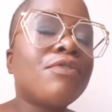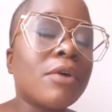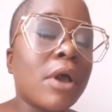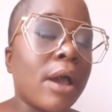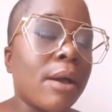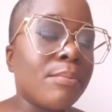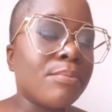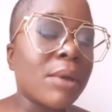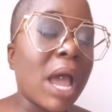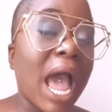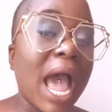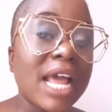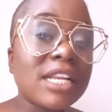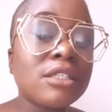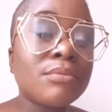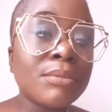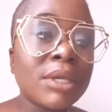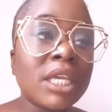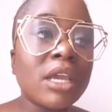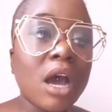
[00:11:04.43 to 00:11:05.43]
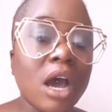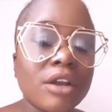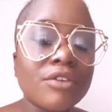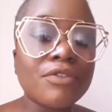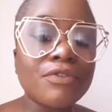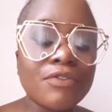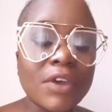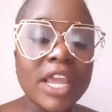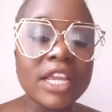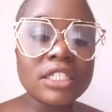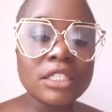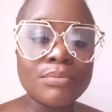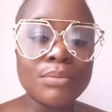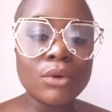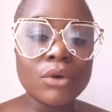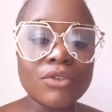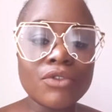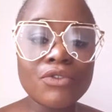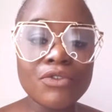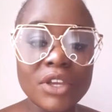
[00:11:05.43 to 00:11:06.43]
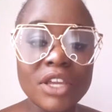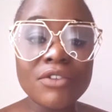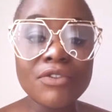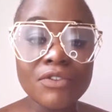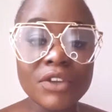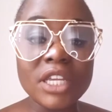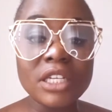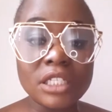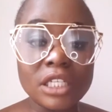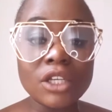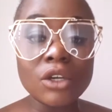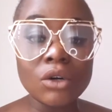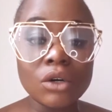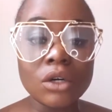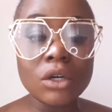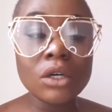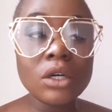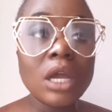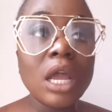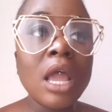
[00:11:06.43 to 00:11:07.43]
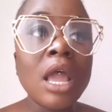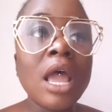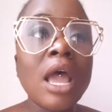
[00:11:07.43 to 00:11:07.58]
add me on Facebook, Fifi Dior,